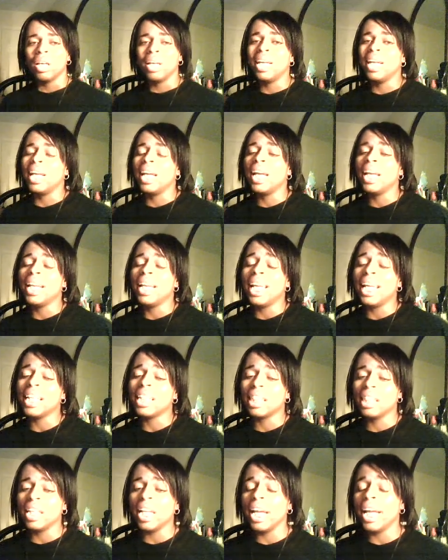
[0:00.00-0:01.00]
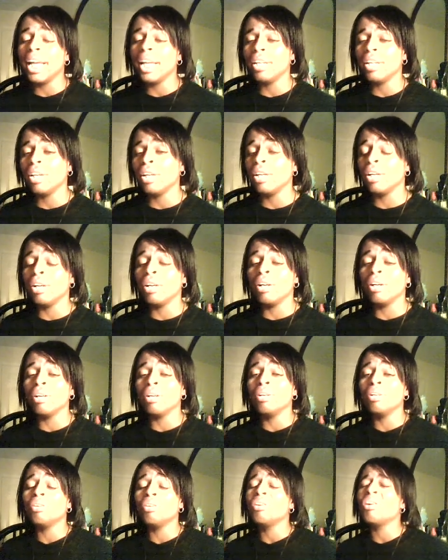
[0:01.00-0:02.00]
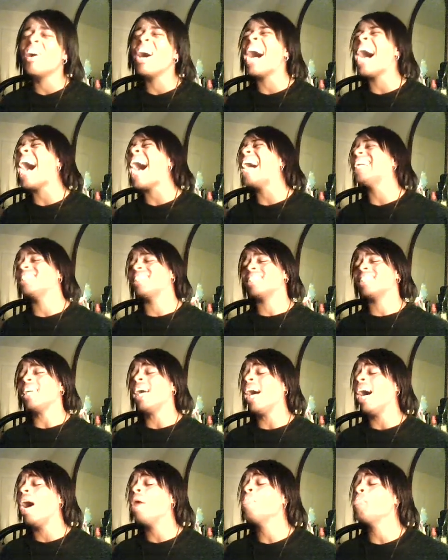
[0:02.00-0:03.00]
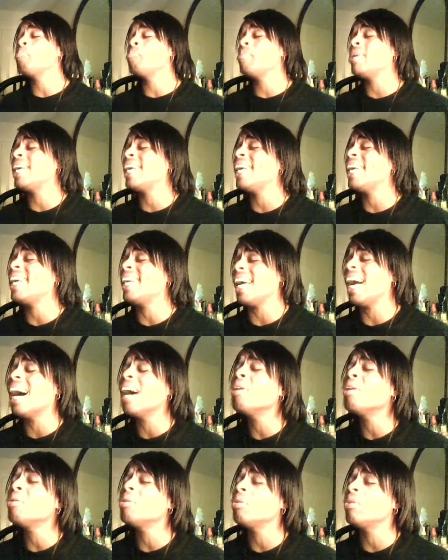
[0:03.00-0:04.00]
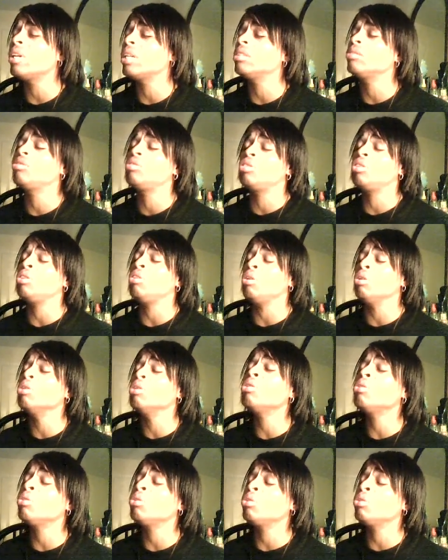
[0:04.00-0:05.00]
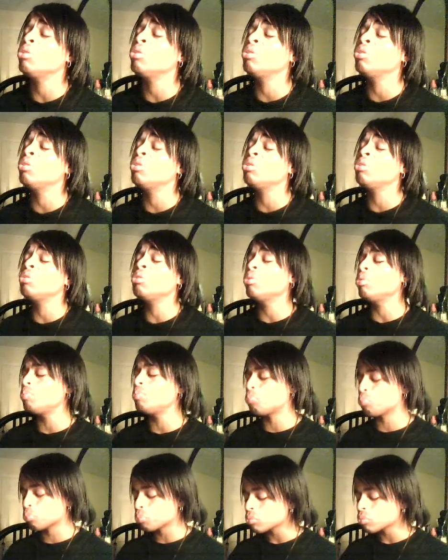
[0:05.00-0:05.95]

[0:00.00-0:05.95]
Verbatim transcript: Anything you ask of me, I will do.